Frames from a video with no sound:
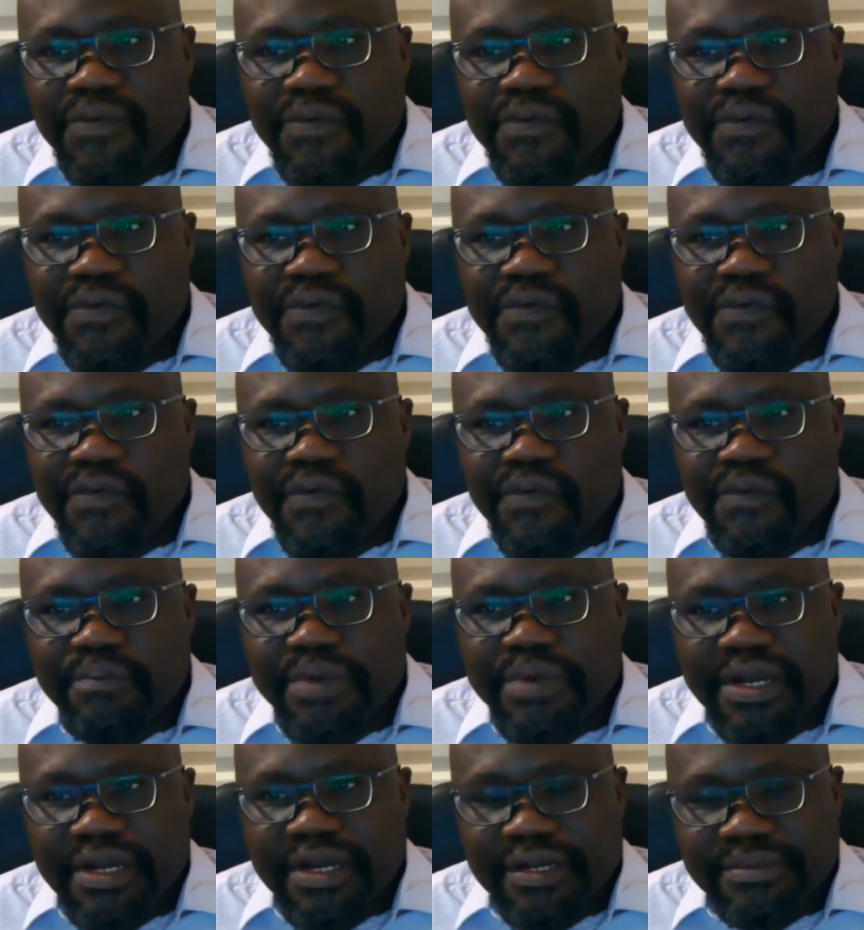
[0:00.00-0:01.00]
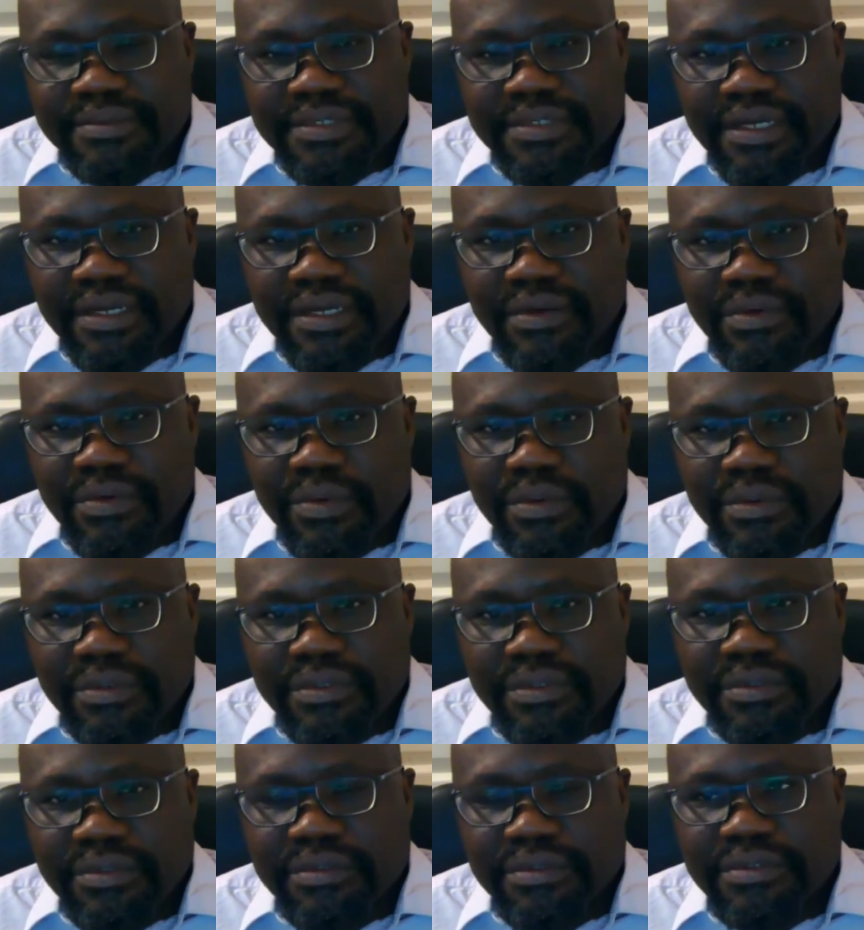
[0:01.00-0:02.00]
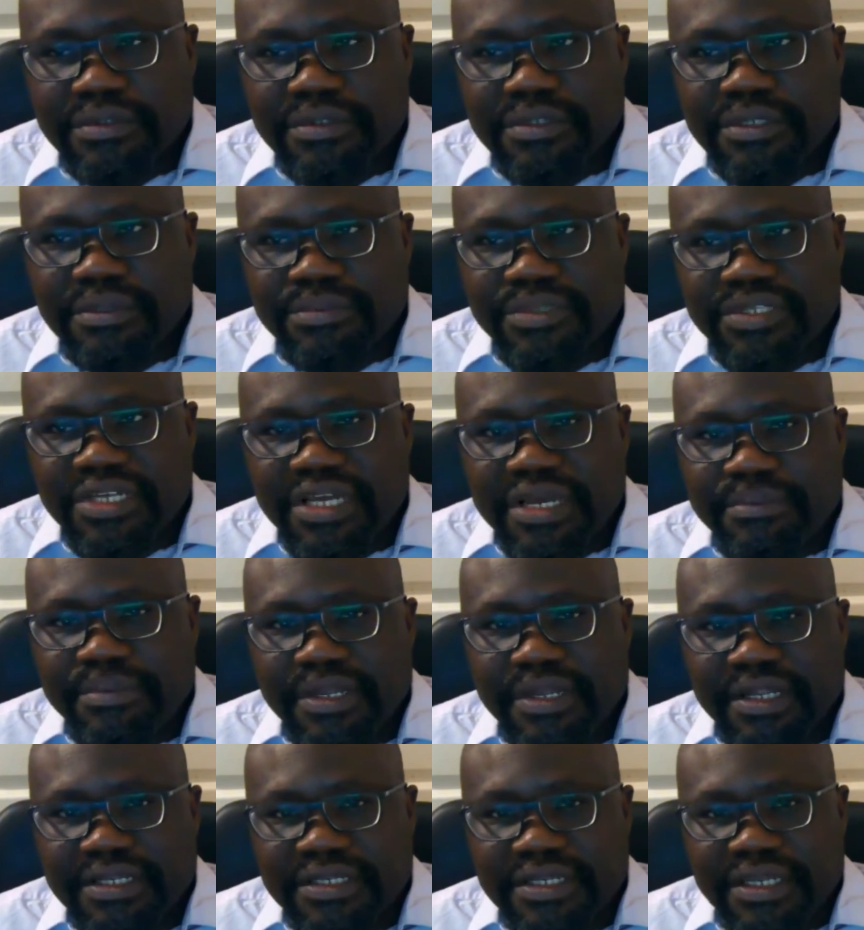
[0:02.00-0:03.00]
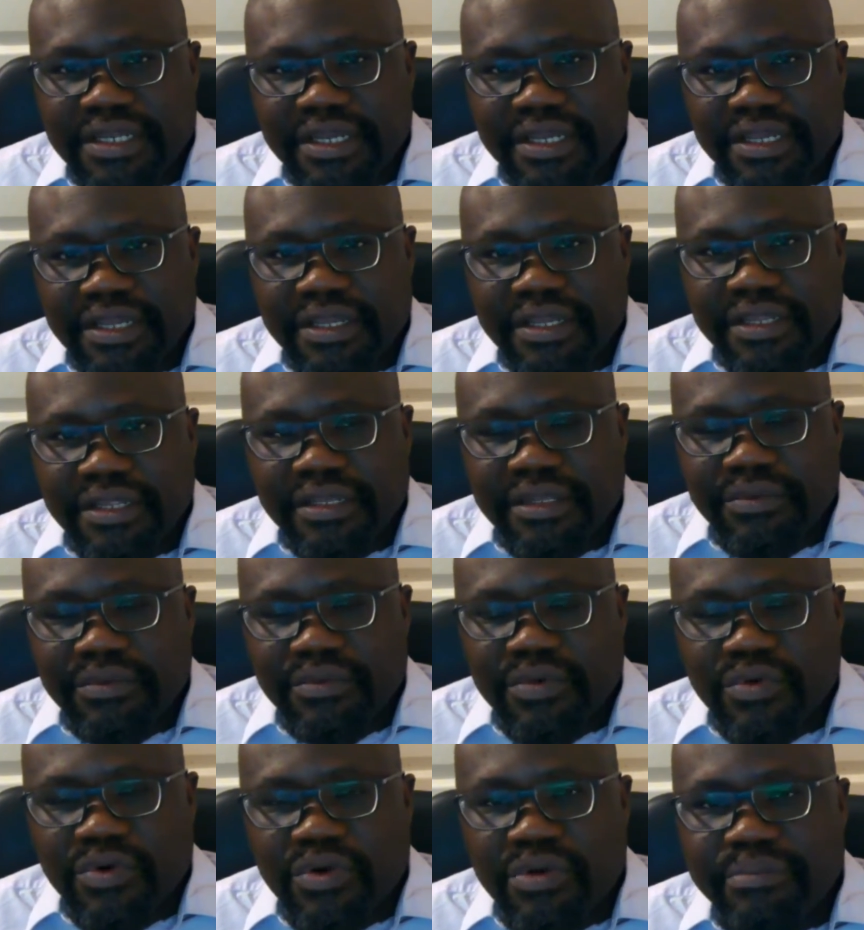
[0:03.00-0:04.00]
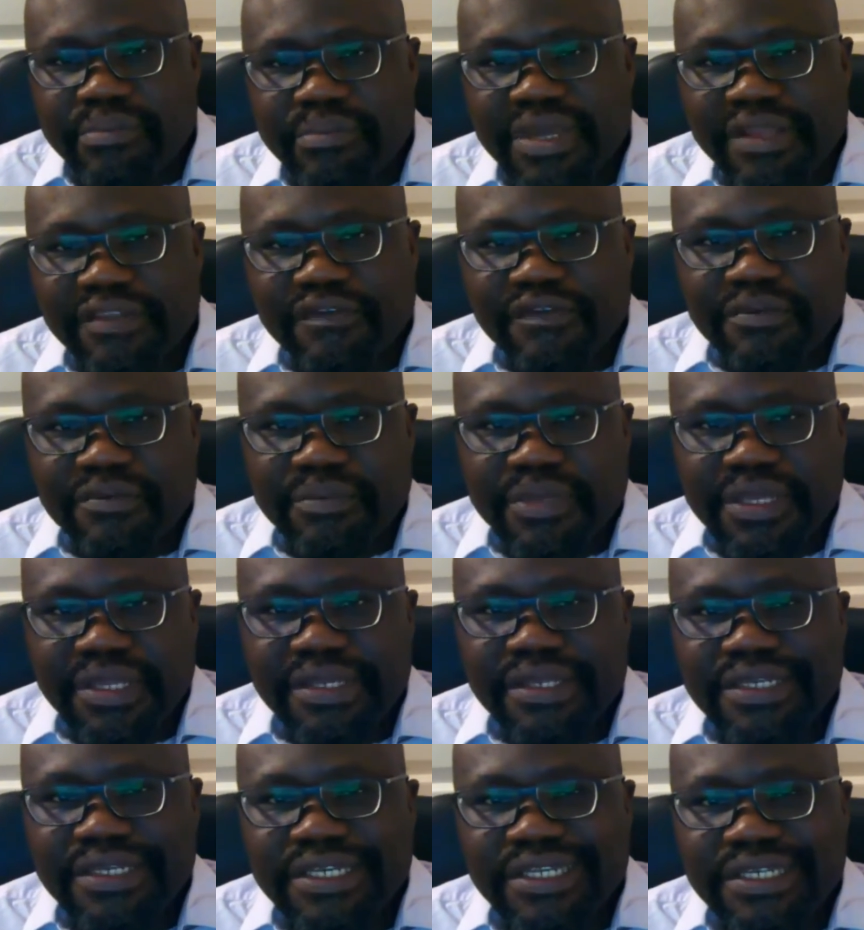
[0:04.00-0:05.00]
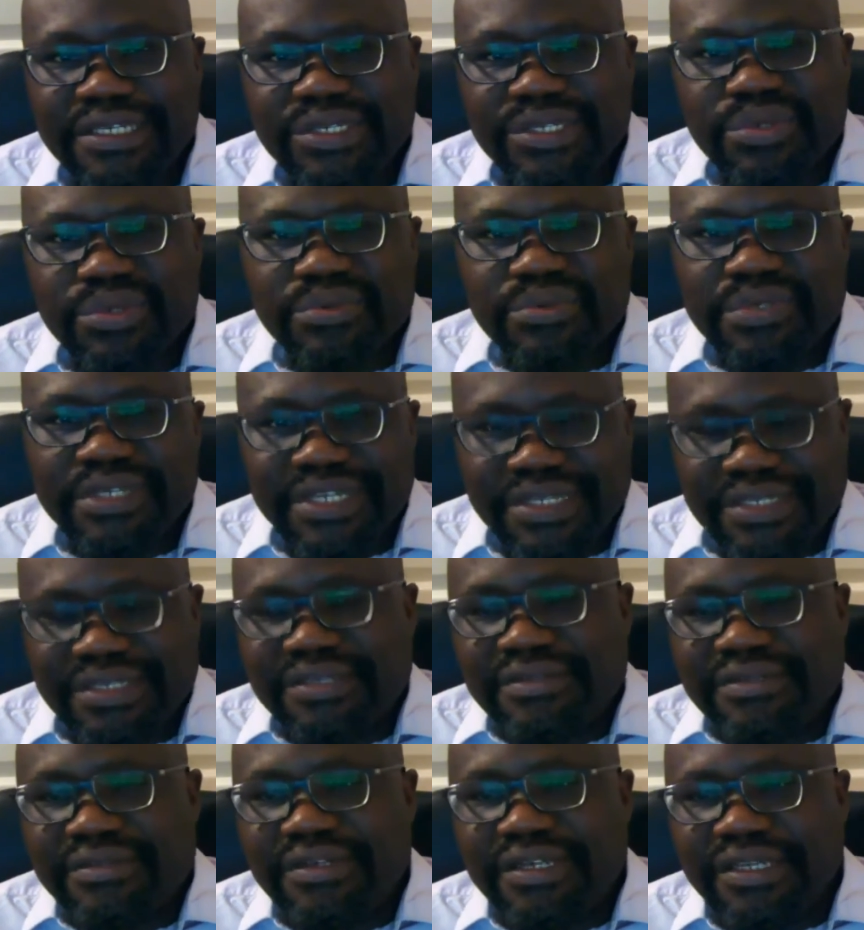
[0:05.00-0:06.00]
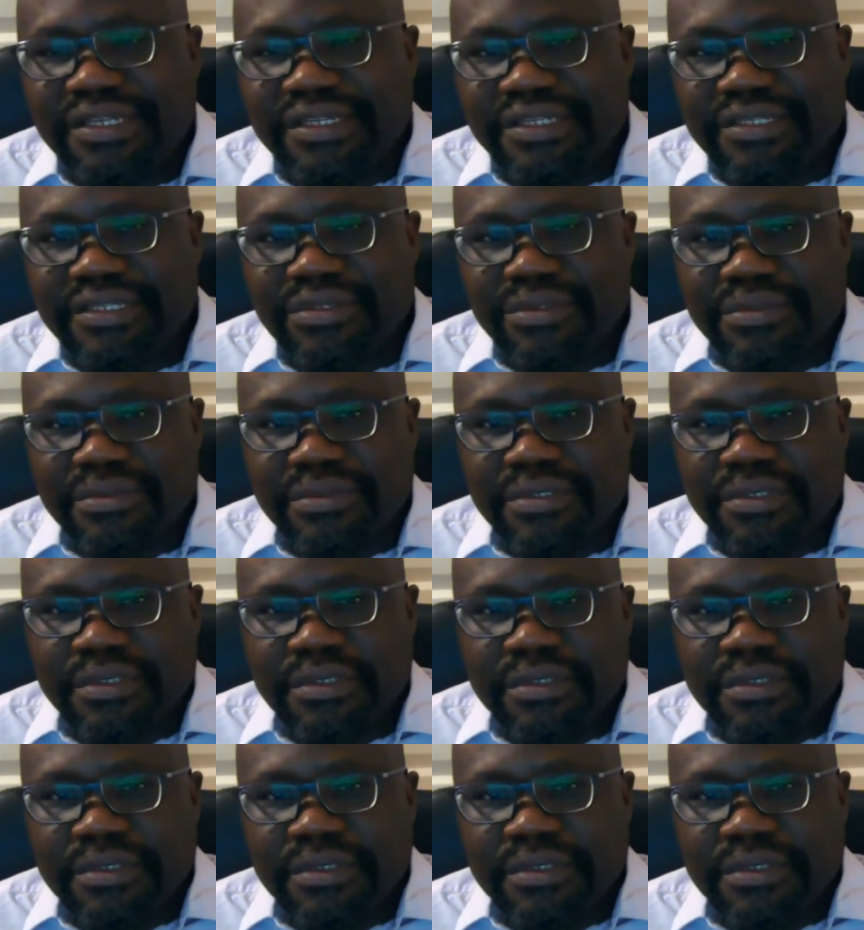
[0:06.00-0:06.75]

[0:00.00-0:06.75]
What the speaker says: who perhaps are on some tablets like the one called metformin, they don't necessarily need to